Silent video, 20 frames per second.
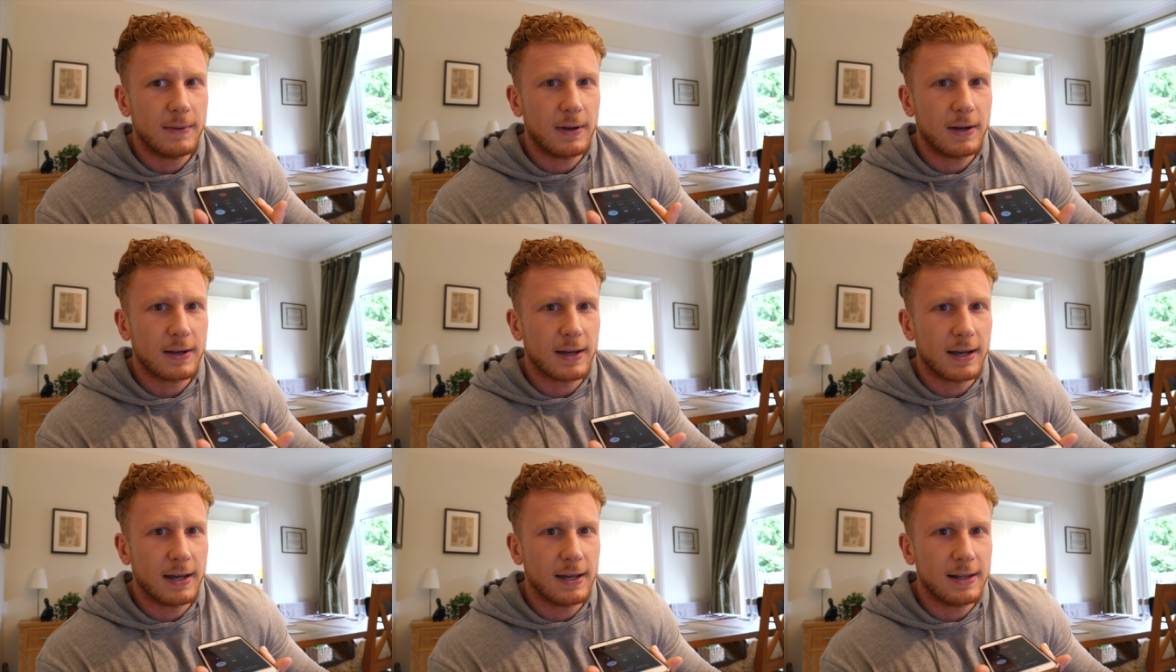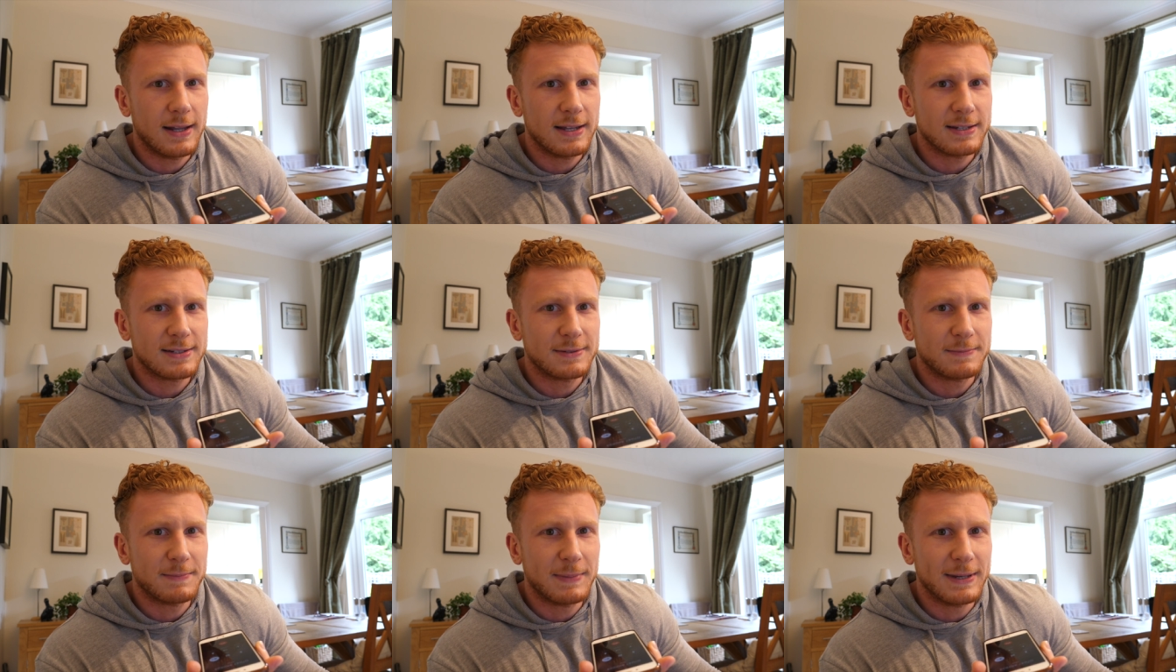Okay,
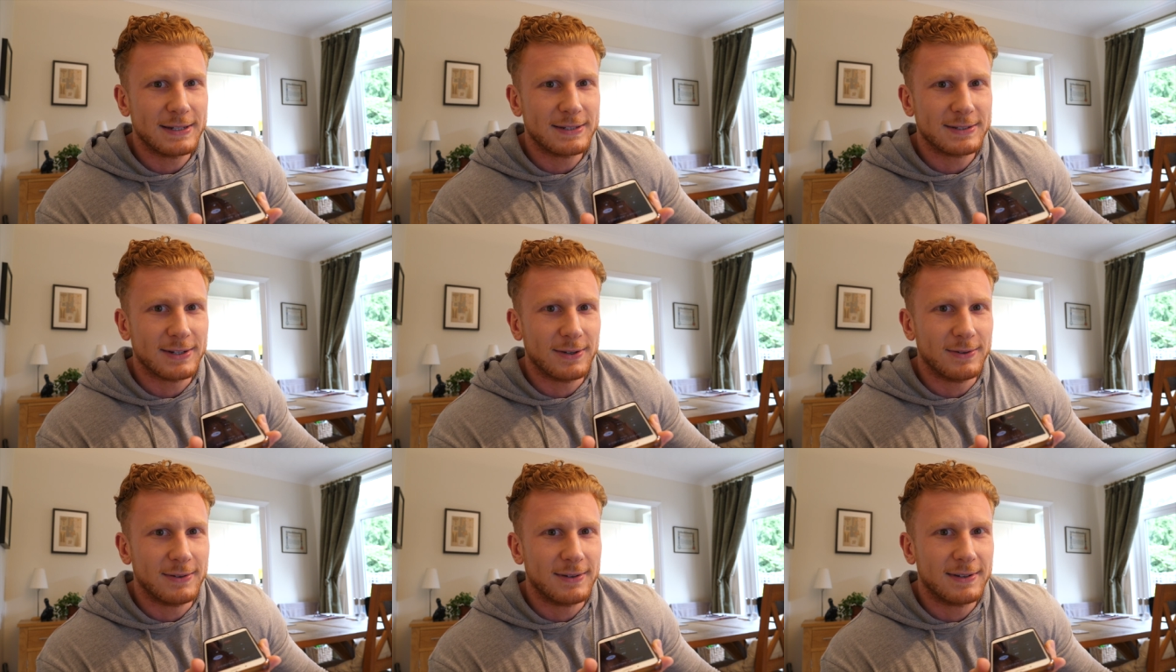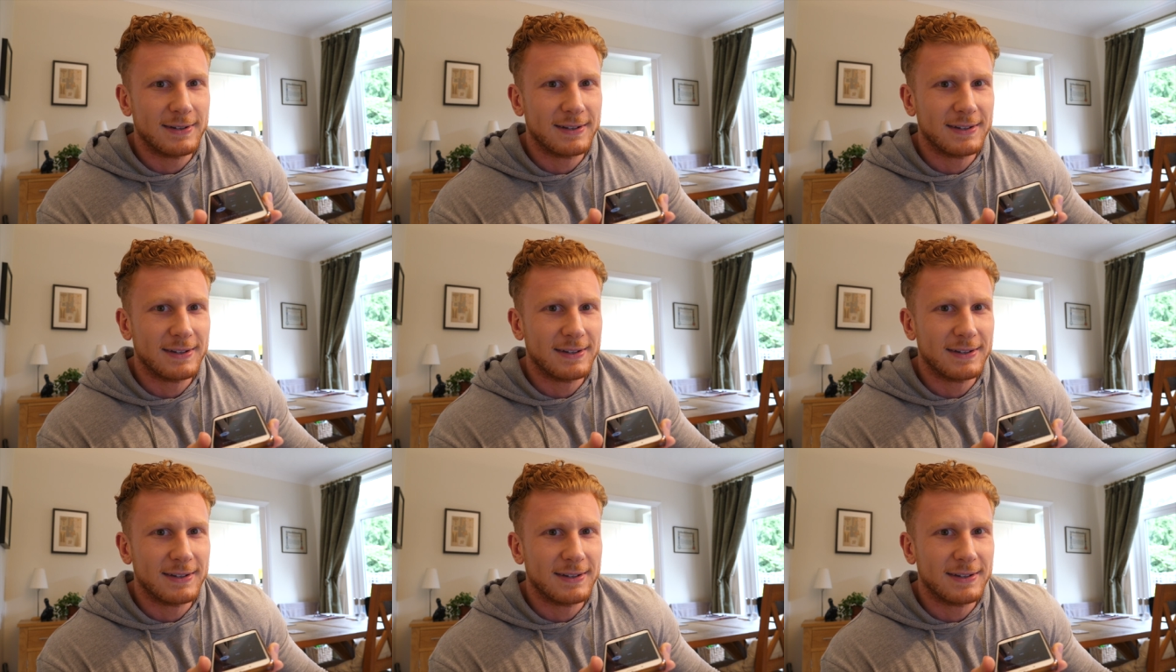let's speak soon.